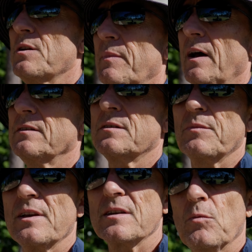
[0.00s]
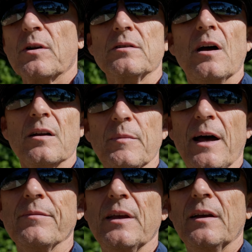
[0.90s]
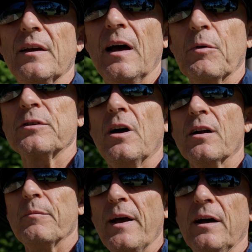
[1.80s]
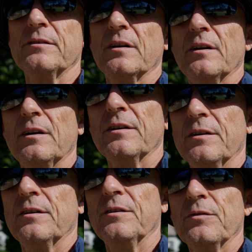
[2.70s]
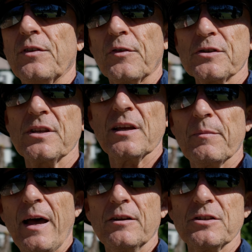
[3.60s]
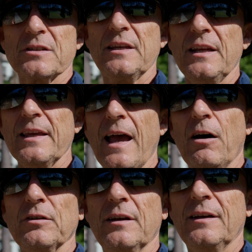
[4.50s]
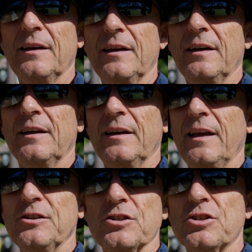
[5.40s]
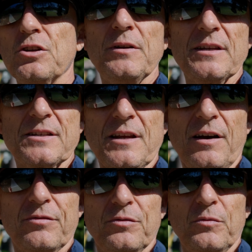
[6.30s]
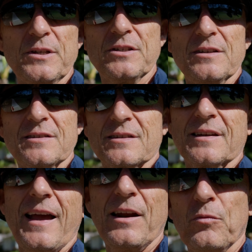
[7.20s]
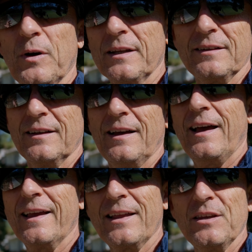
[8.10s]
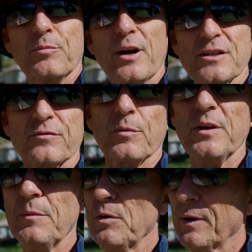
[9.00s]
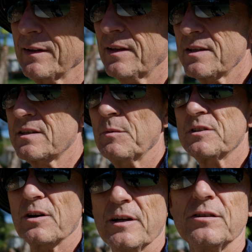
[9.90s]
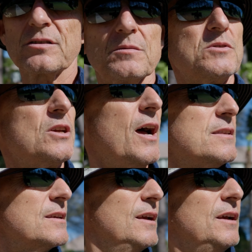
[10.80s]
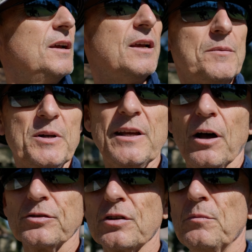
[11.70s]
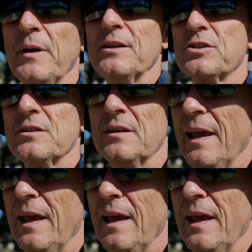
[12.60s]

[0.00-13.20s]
about some things I want to talk about. I want to talk about the first thing about just getting out and just shooting stuff, which is kind of what I got the impression from him. He went out to that cemetery and took some shots, but he also mentioned